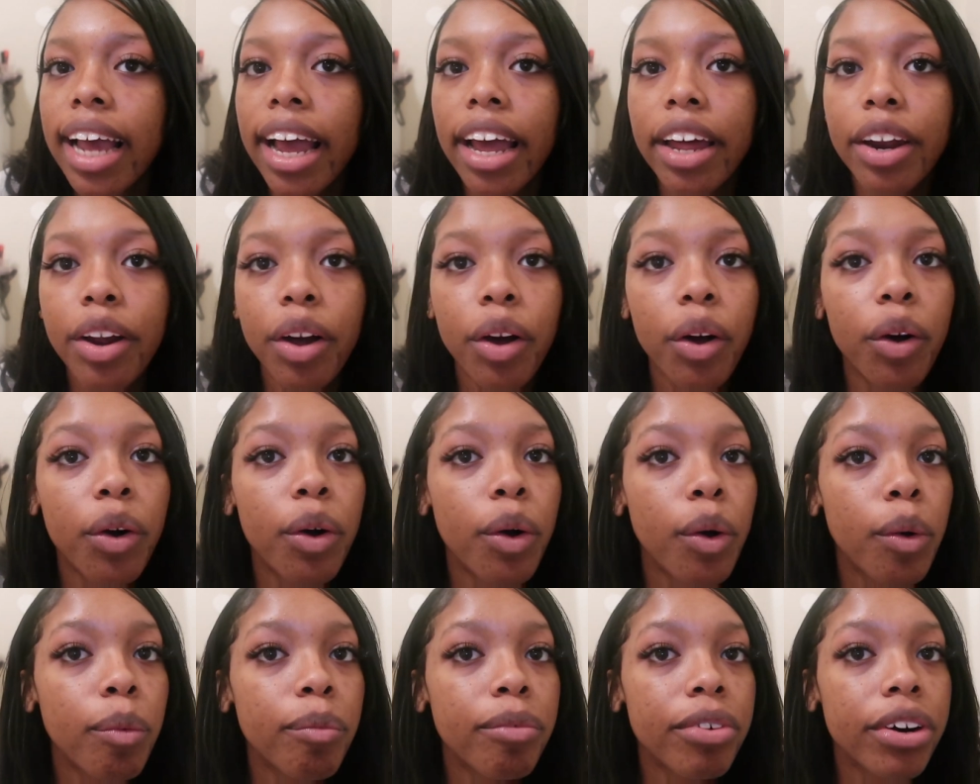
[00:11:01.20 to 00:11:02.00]
at
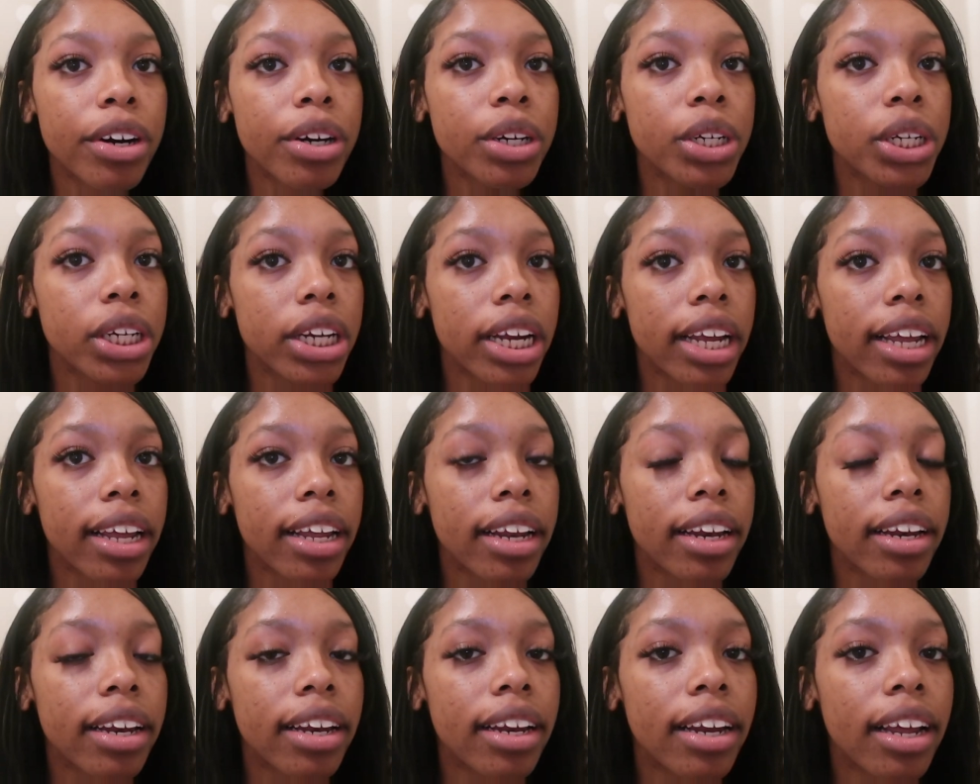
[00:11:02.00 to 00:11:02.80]
home
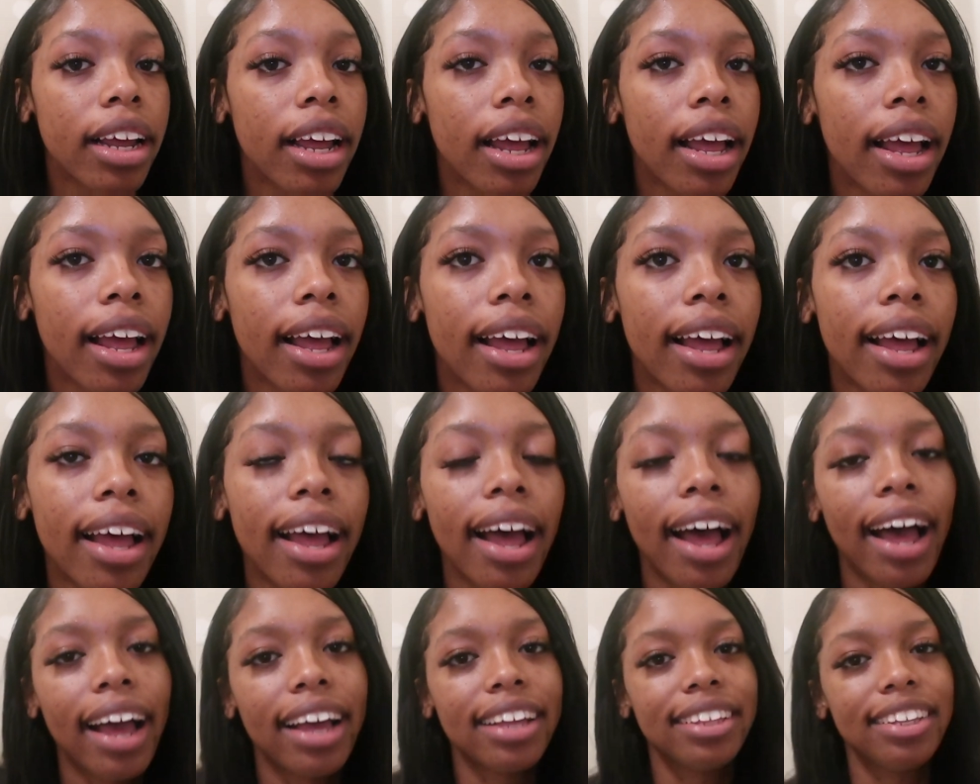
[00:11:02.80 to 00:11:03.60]
version.
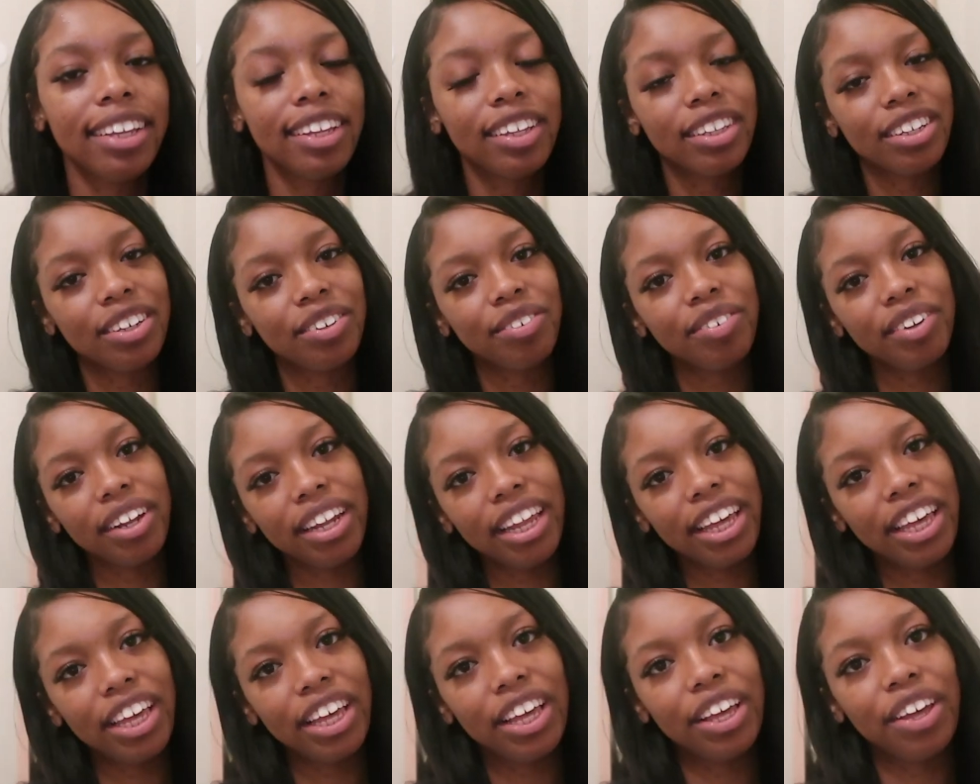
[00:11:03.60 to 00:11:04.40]
I think they're
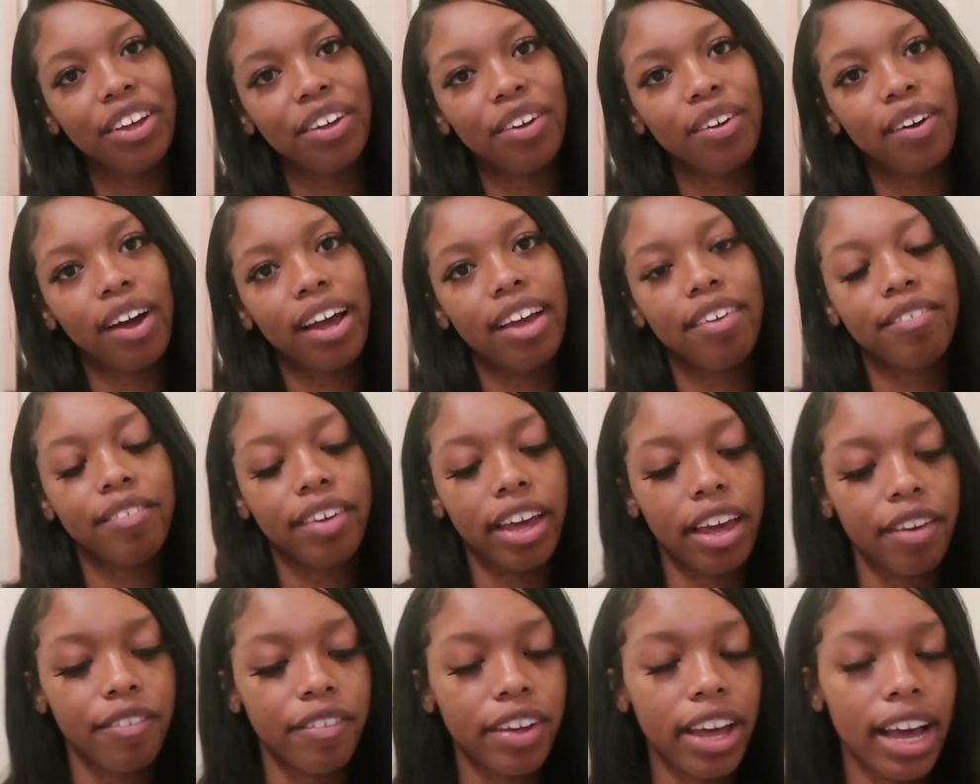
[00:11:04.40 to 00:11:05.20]
really cute. I even
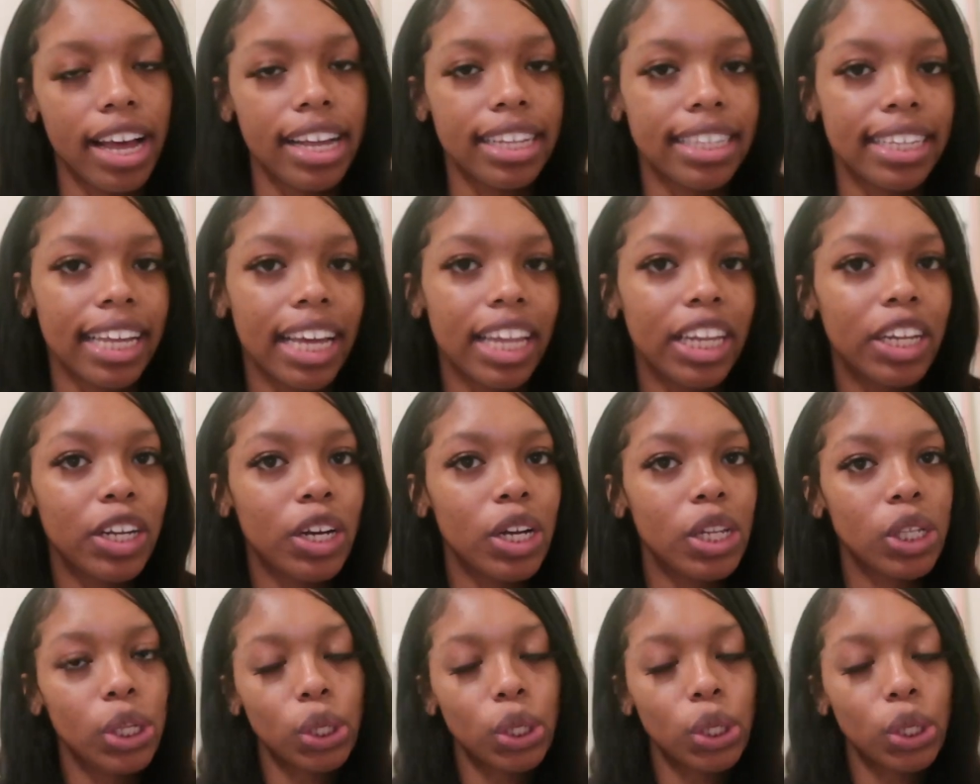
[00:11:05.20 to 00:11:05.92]
gave you guys, like, a little